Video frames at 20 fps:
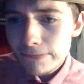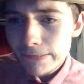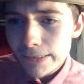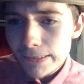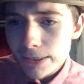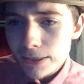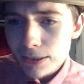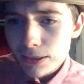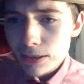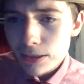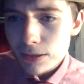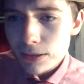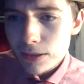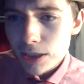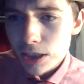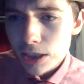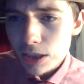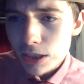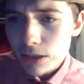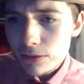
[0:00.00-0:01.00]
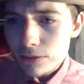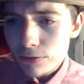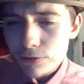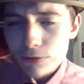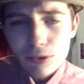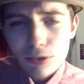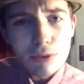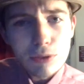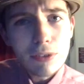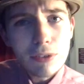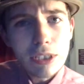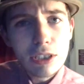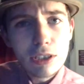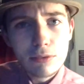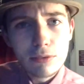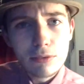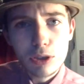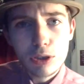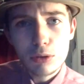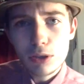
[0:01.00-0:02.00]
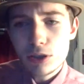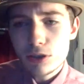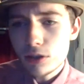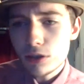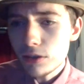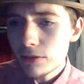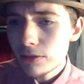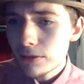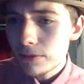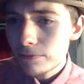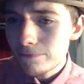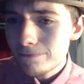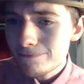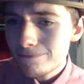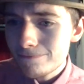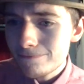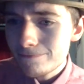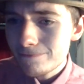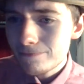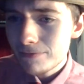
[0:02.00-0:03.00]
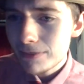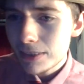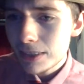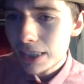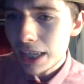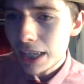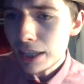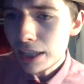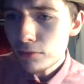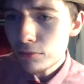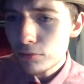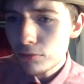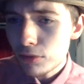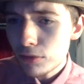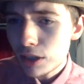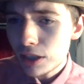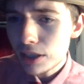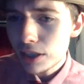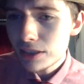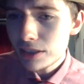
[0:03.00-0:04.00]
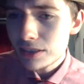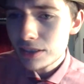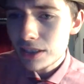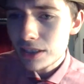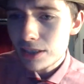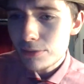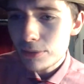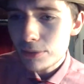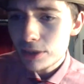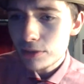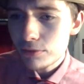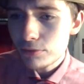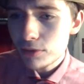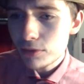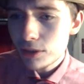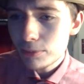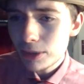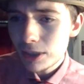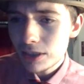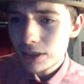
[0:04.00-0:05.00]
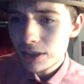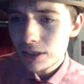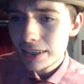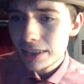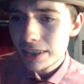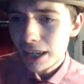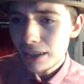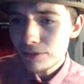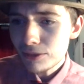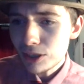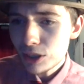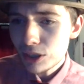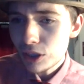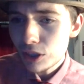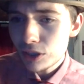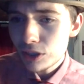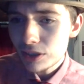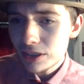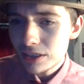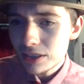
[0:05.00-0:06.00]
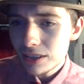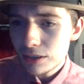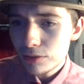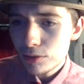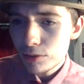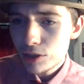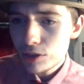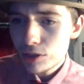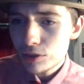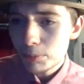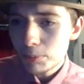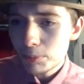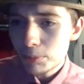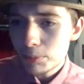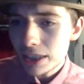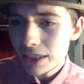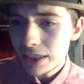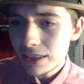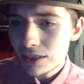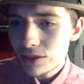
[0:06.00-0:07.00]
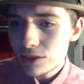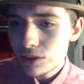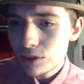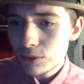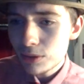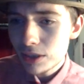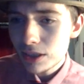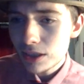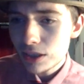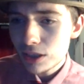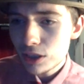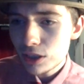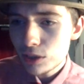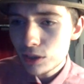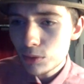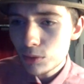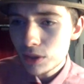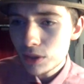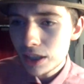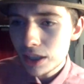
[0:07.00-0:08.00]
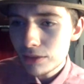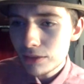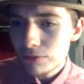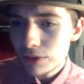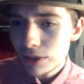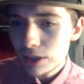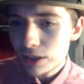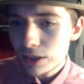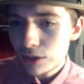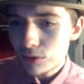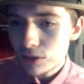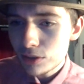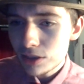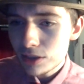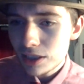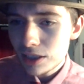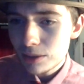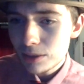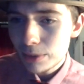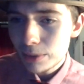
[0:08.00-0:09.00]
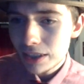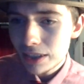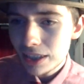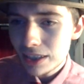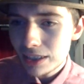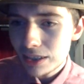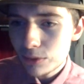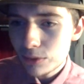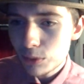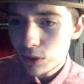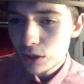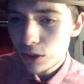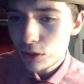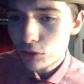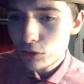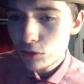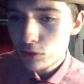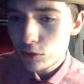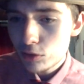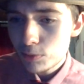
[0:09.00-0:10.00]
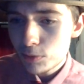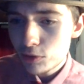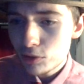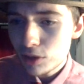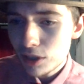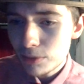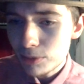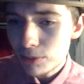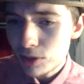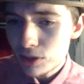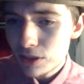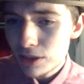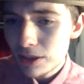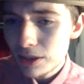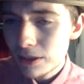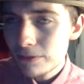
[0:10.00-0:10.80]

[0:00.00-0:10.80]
So thank you for your question. Hey Ryan, says Mr. Freeman, have you heard that the original being is doing a Q&A video to celebrate getting 100 subscribers?